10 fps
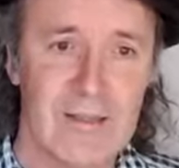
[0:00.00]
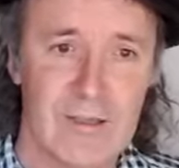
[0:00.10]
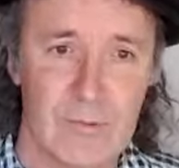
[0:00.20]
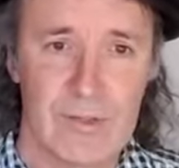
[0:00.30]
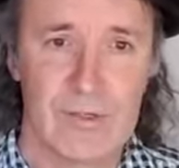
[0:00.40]

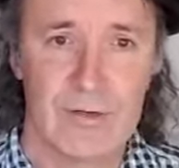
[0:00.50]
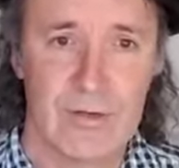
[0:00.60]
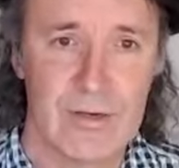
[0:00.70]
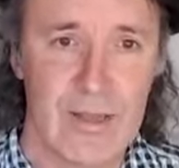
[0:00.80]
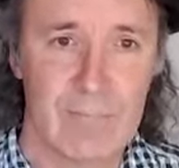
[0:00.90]
to
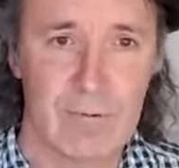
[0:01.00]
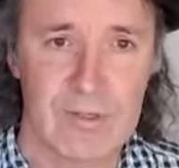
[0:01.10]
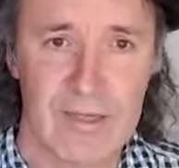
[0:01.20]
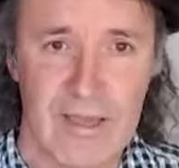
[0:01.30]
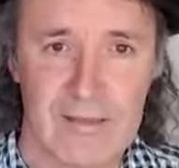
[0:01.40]
assert and
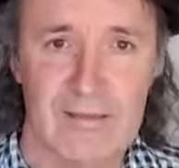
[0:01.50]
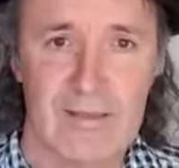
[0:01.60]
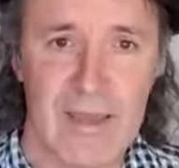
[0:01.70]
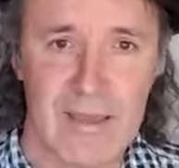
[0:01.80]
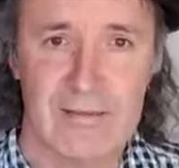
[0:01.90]
protect
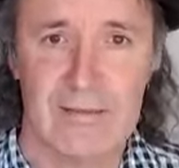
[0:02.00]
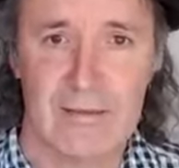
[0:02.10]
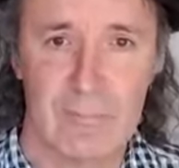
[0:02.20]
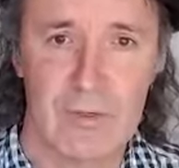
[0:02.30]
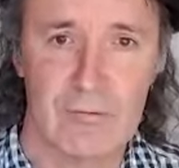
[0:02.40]
the
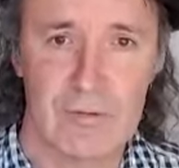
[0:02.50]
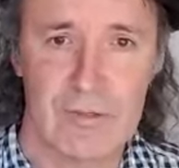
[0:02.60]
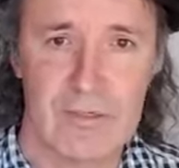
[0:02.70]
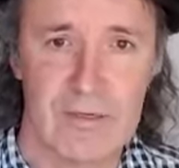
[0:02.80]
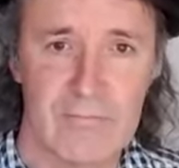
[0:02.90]
ethnic
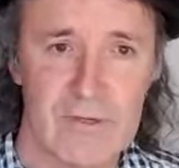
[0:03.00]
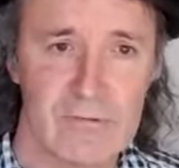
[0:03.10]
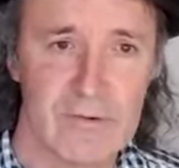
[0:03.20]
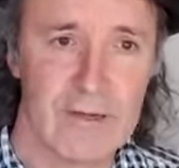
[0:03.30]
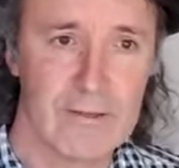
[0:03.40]
purity of
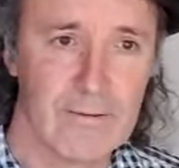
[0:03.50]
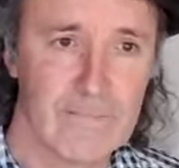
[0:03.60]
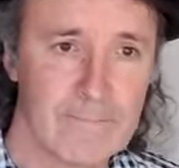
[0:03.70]
Israel.